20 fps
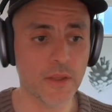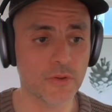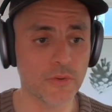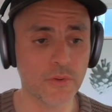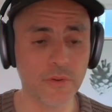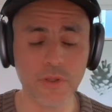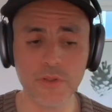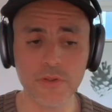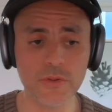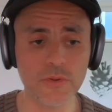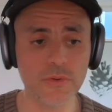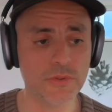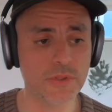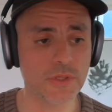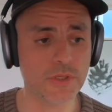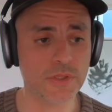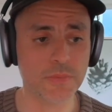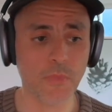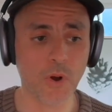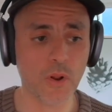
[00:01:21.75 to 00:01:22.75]
You can use a
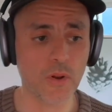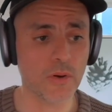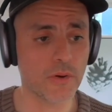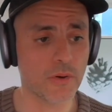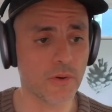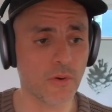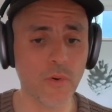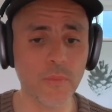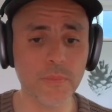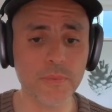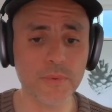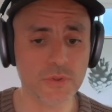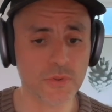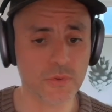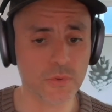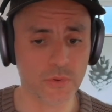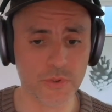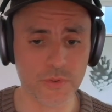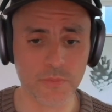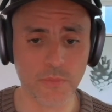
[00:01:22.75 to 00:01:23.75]
smaller open
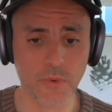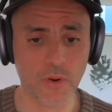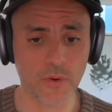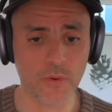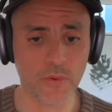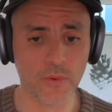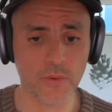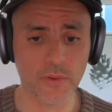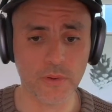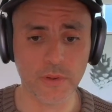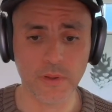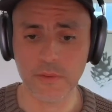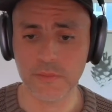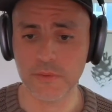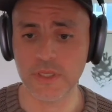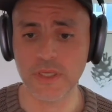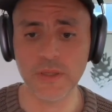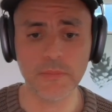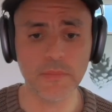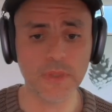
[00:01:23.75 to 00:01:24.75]
source model,
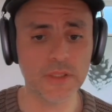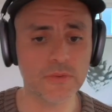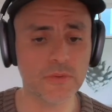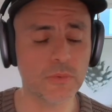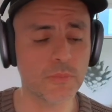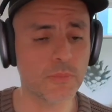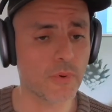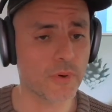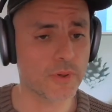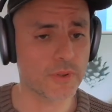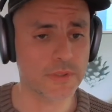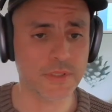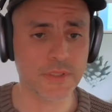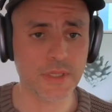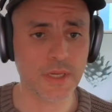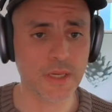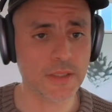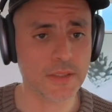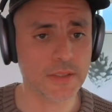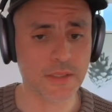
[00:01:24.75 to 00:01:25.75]
Kimi
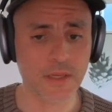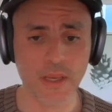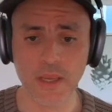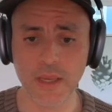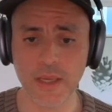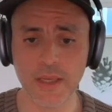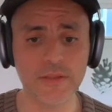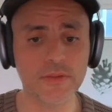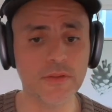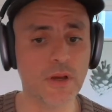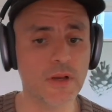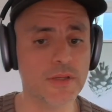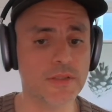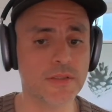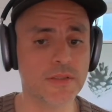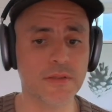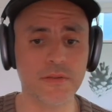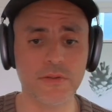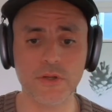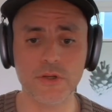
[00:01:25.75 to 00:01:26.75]
2.6. It
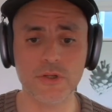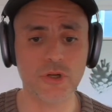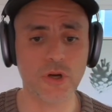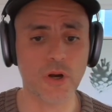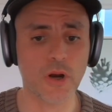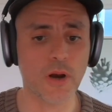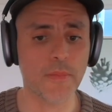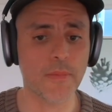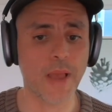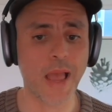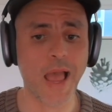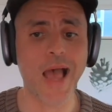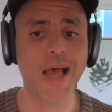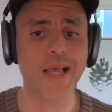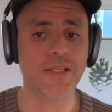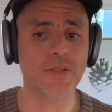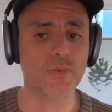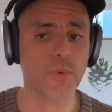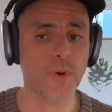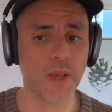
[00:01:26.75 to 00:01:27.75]
does the job
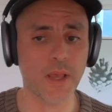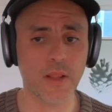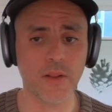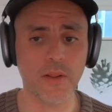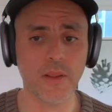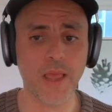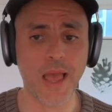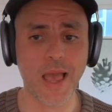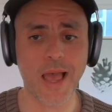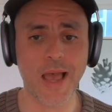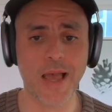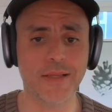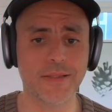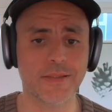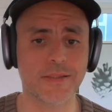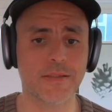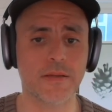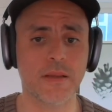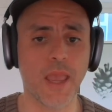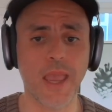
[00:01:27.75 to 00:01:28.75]
as well
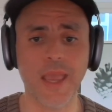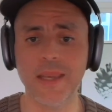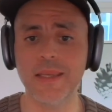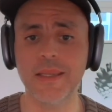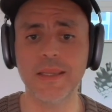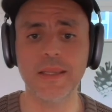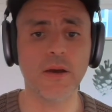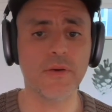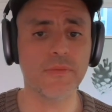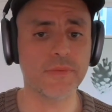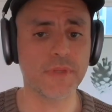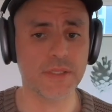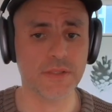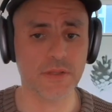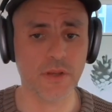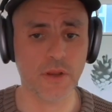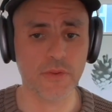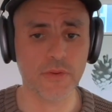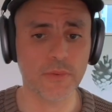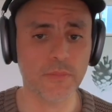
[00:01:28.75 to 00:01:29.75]
as any of
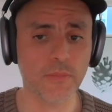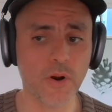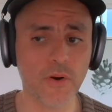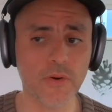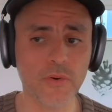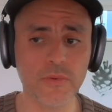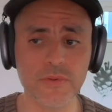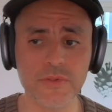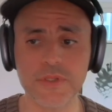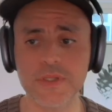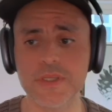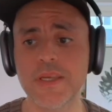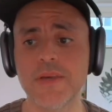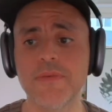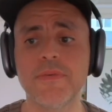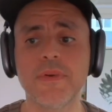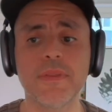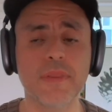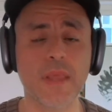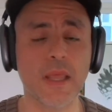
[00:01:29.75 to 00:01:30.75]
these other models,
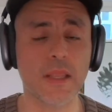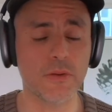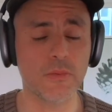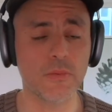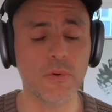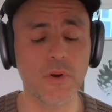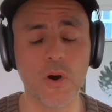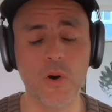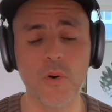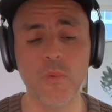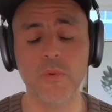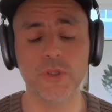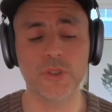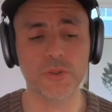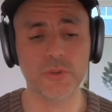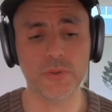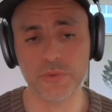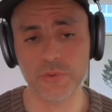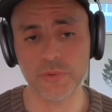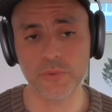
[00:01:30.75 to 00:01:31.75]
given that you know
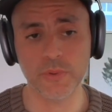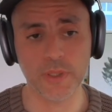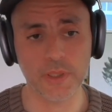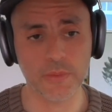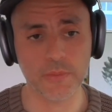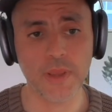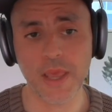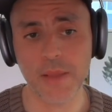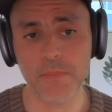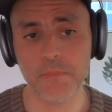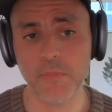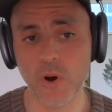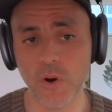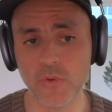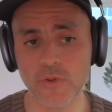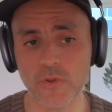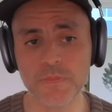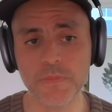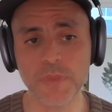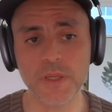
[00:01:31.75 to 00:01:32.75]
what you're doing. And
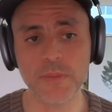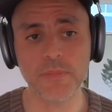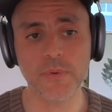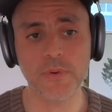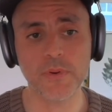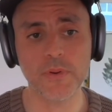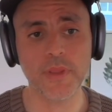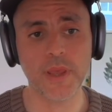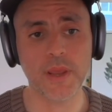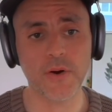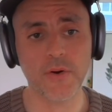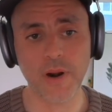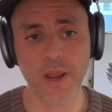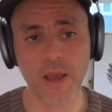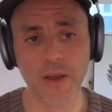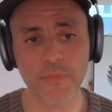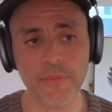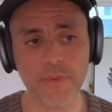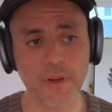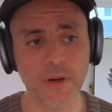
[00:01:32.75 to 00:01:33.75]
most people that are
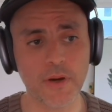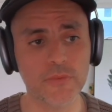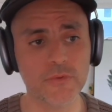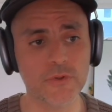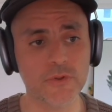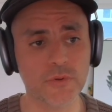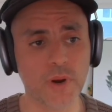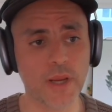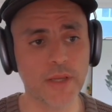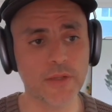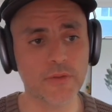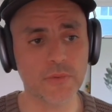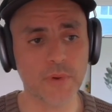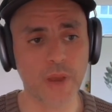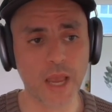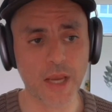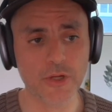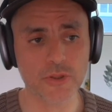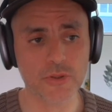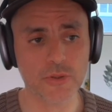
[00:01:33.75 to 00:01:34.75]
out there trying to
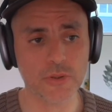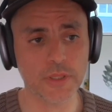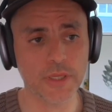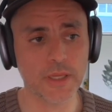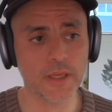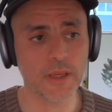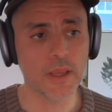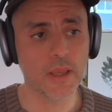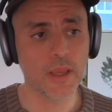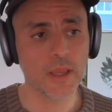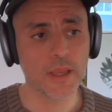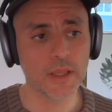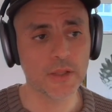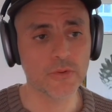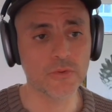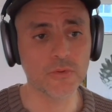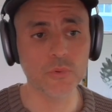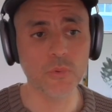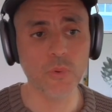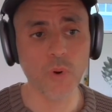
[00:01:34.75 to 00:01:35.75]
actually
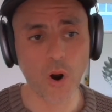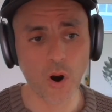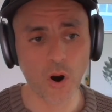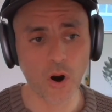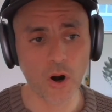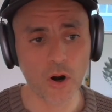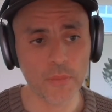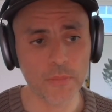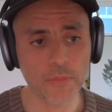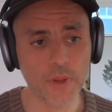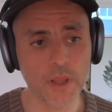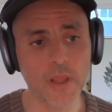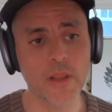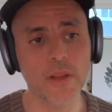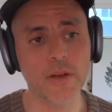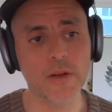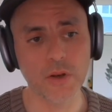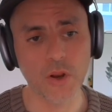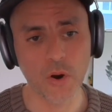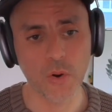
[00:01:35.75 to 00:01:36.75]
do harm
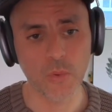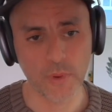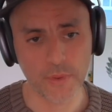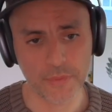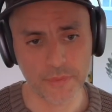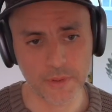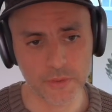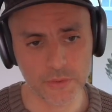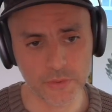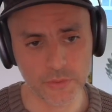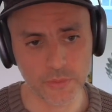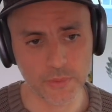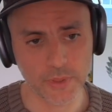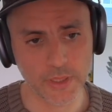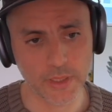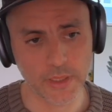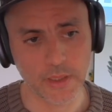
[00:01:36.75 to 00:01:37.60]
know what they're doing.